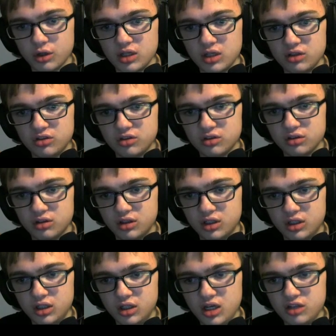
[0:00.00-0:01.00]
east.
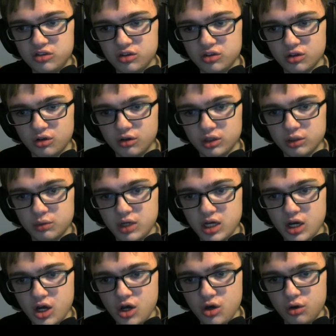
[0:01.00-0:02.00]
It's your only way
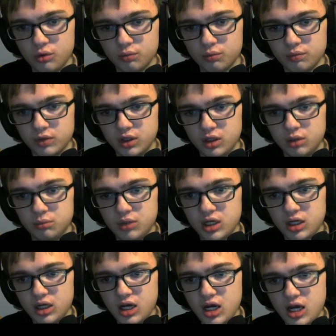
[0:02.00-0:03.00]
home.
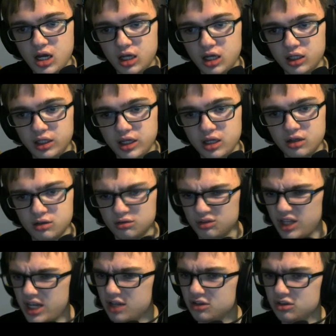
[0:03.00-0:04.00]
But I, Lan
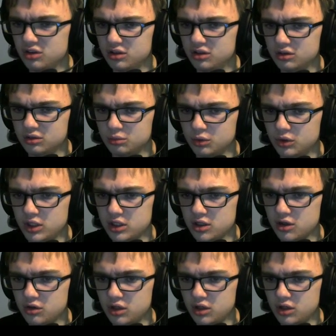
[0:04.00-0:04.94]
Lancer, won't let you go